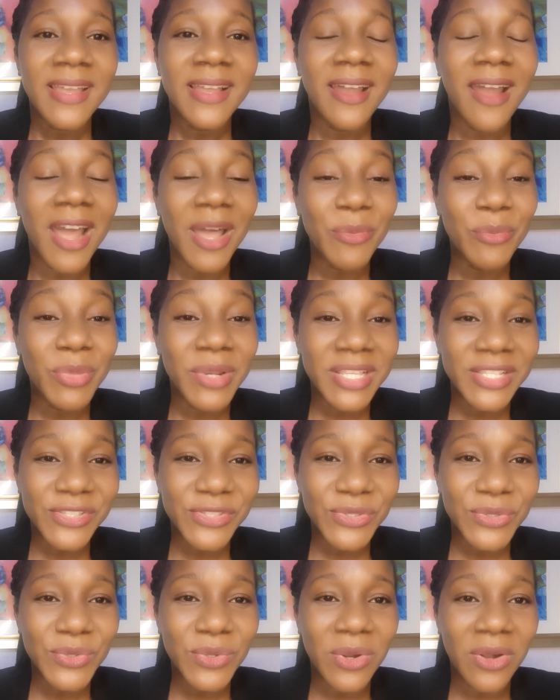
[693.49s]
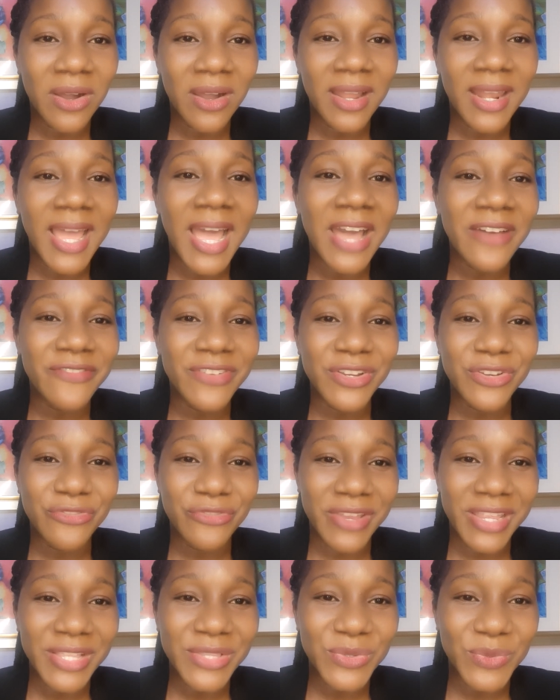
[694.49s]
God bless you all. Have a
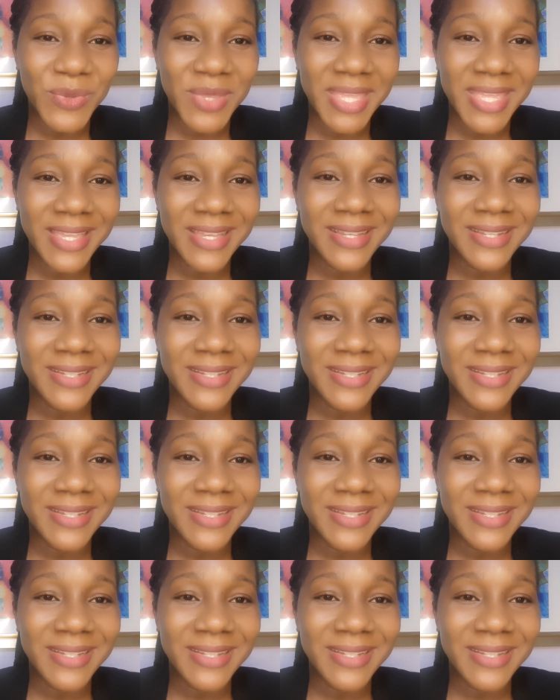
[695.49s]
great week.